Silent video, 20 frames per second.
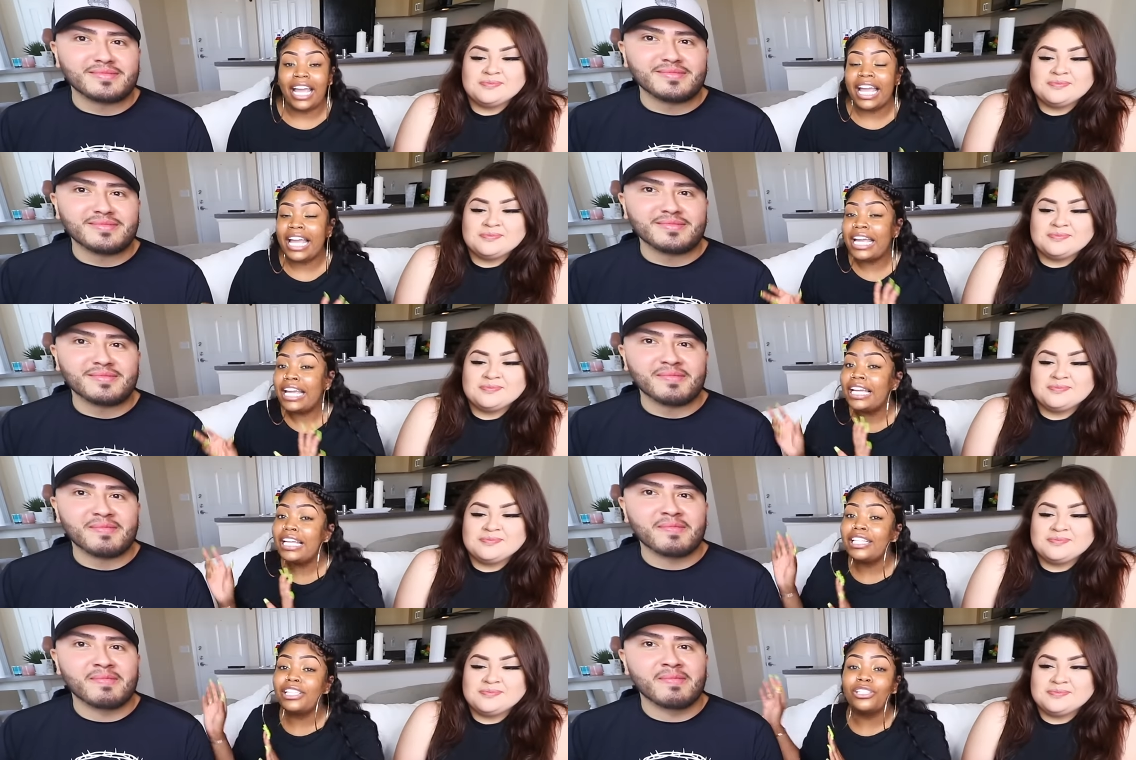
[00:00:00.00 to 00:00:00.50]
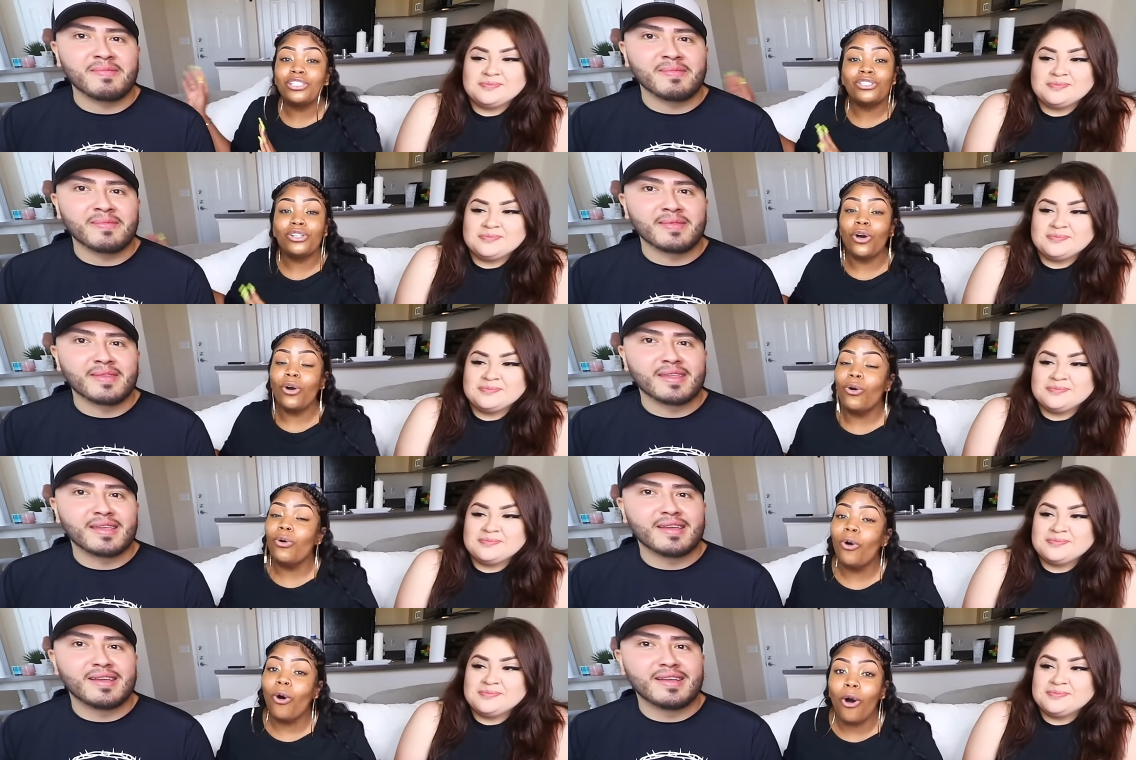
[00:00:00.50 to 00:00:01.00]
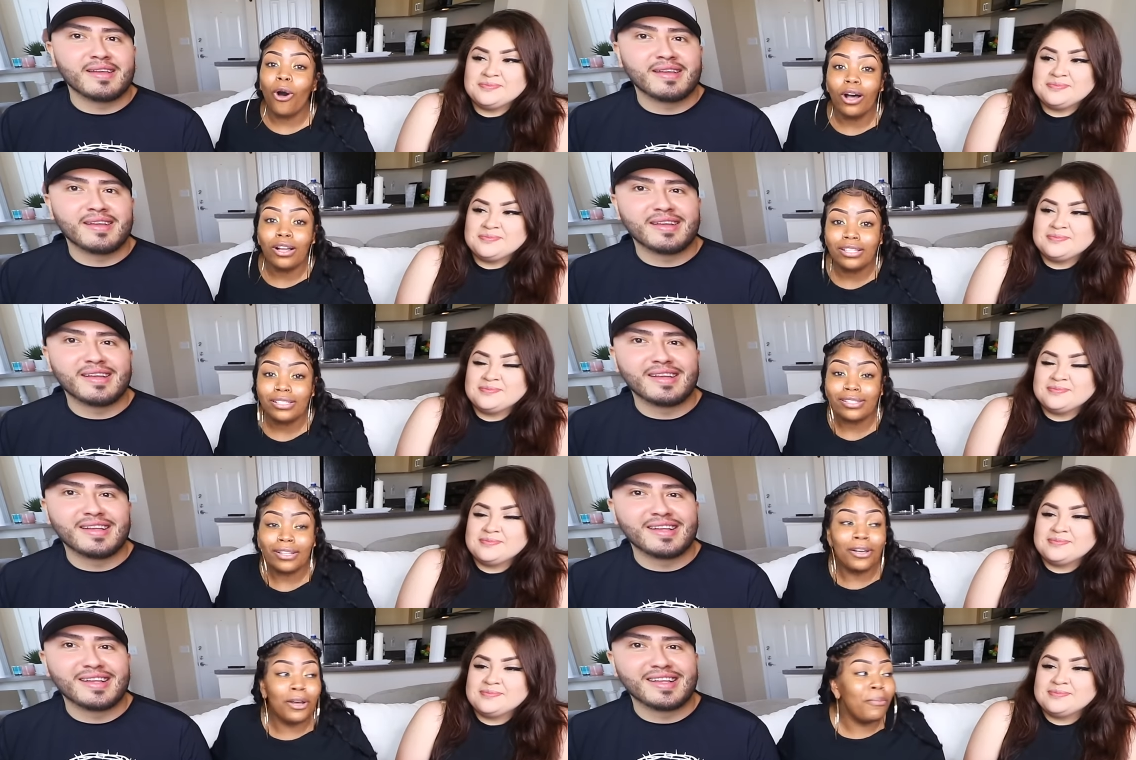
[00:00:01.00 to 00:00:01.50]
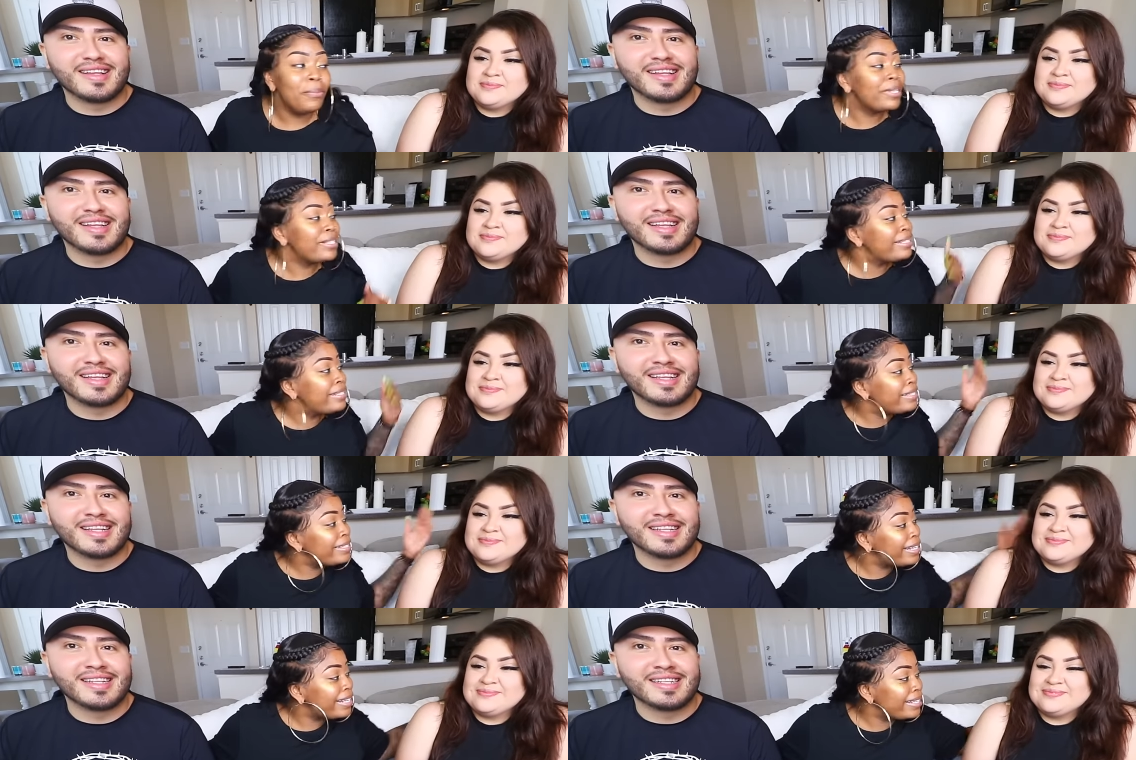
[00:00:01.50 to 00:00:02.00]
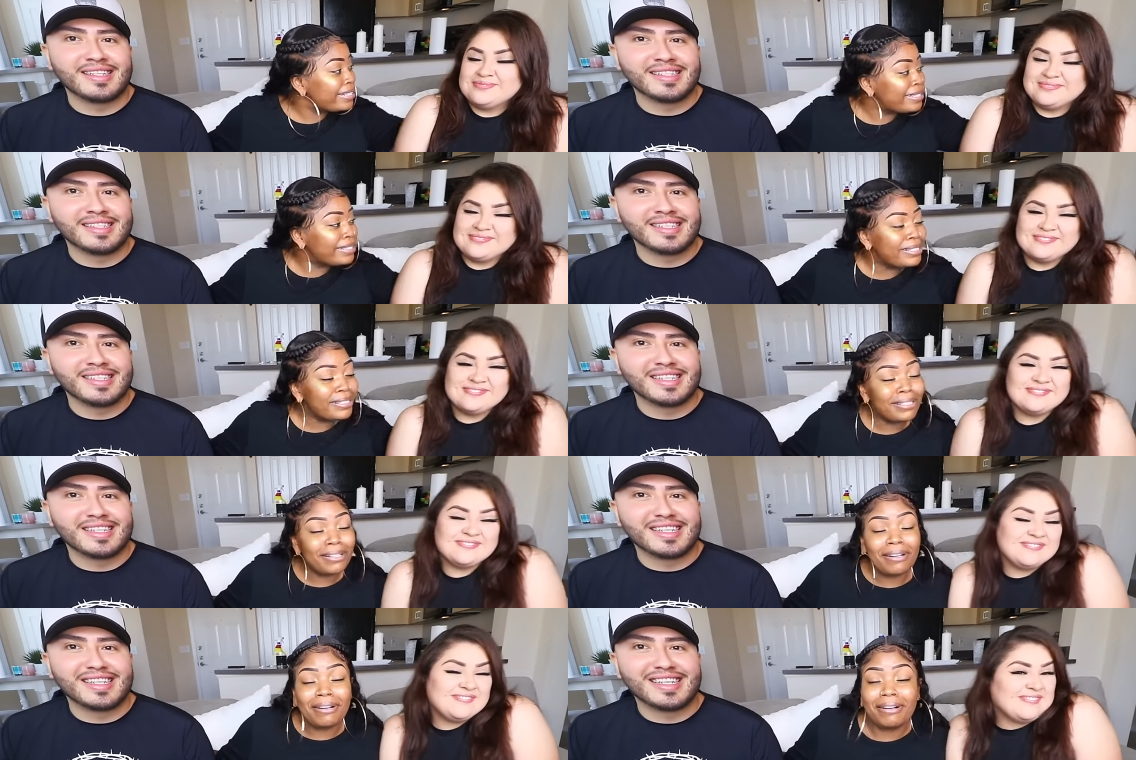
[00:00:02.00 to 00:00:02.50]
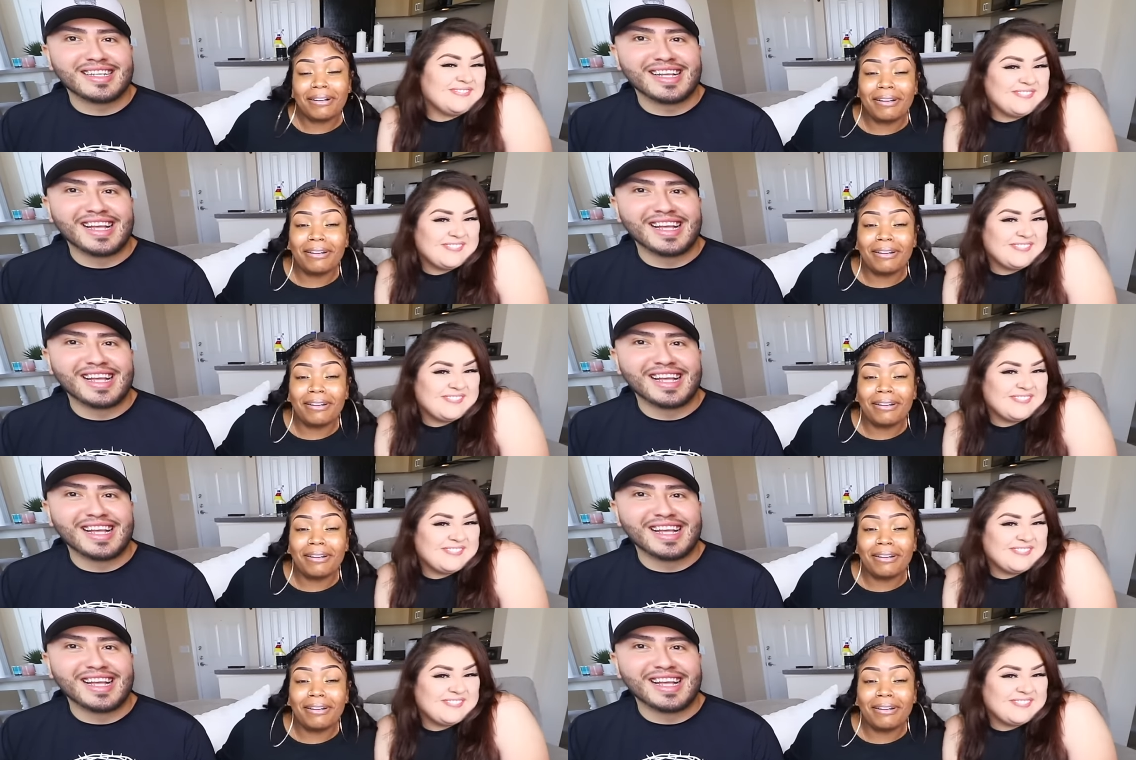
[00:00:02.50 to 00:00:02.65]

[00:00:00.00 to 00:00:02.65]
Speaker 1: He is so awesome. His sister.